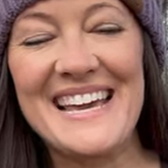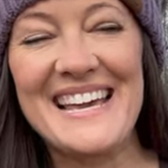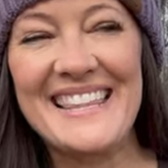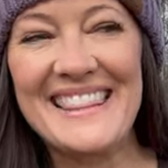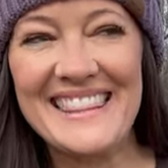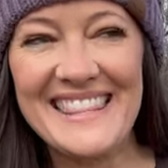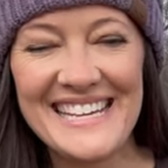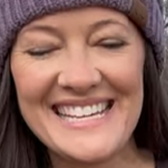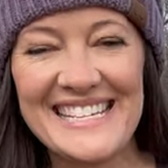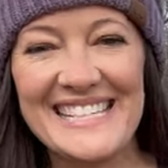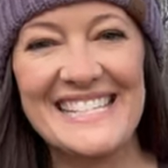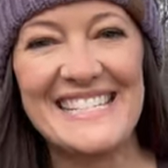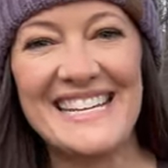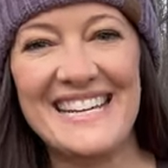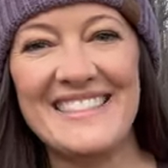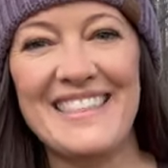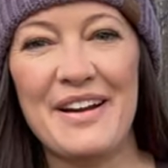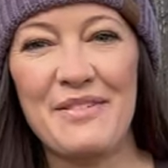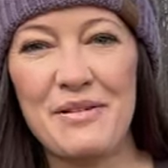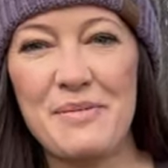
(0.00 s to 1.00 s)
This
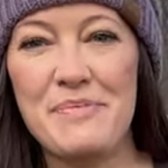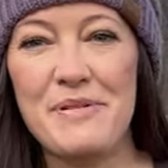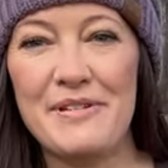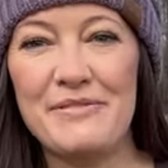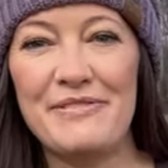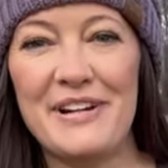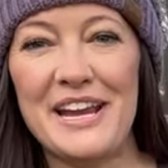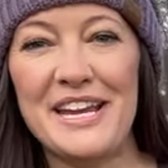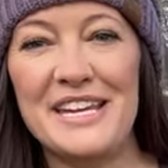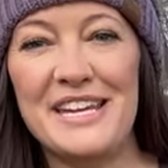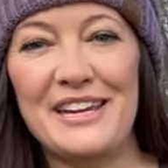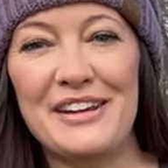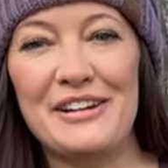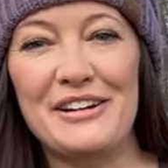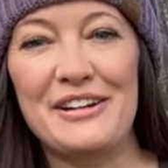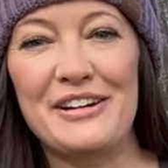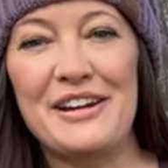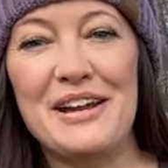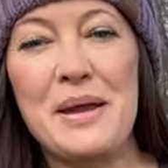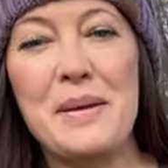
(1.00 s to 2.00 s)
seed that we put right
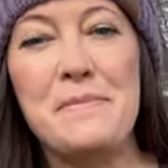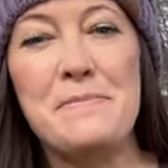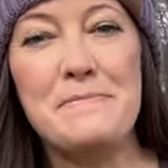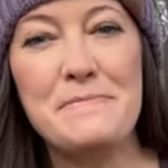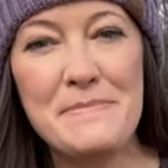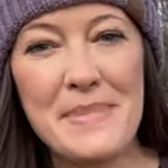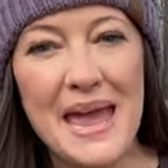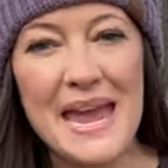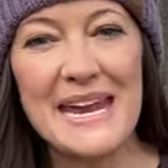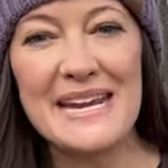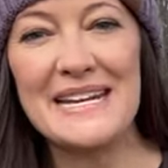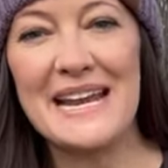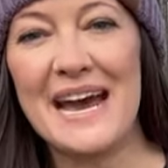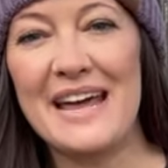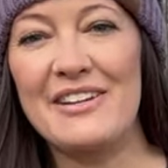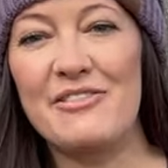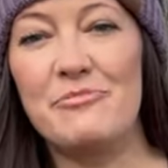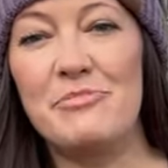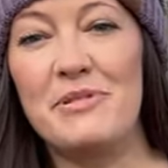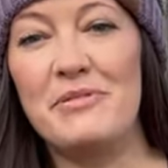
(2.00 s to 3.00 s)
here may not
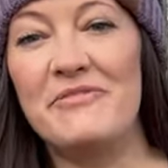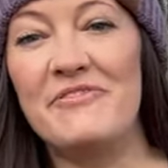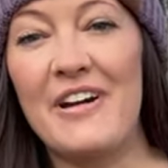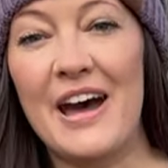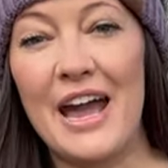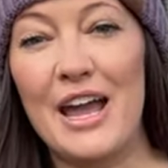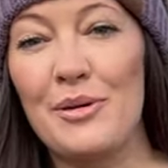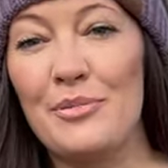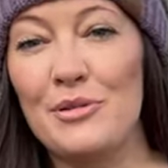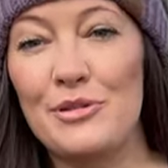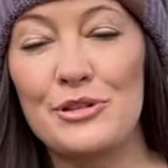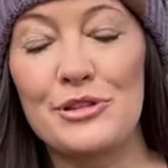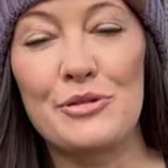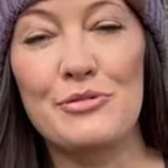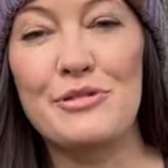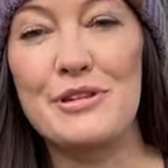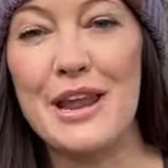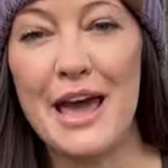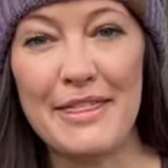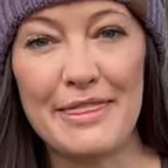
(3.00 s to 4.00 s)
have been viable, so
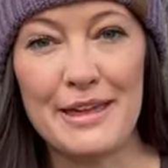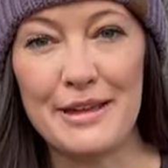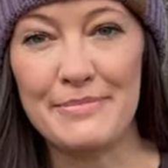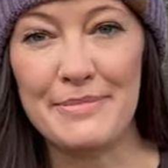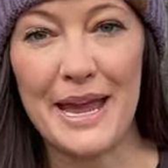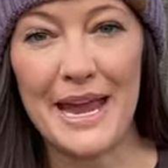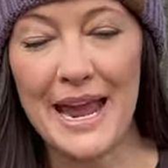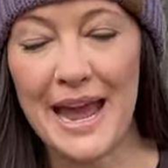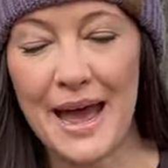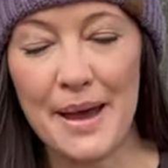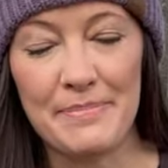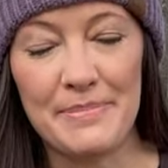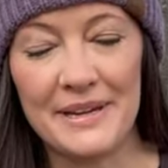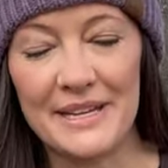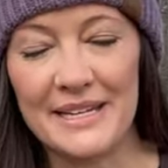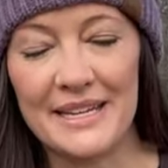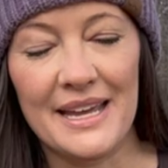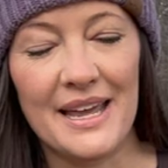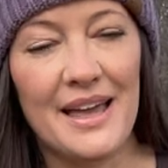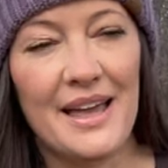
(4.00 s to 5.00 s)
nothing may
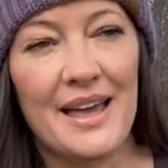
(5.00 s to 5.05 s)
happen.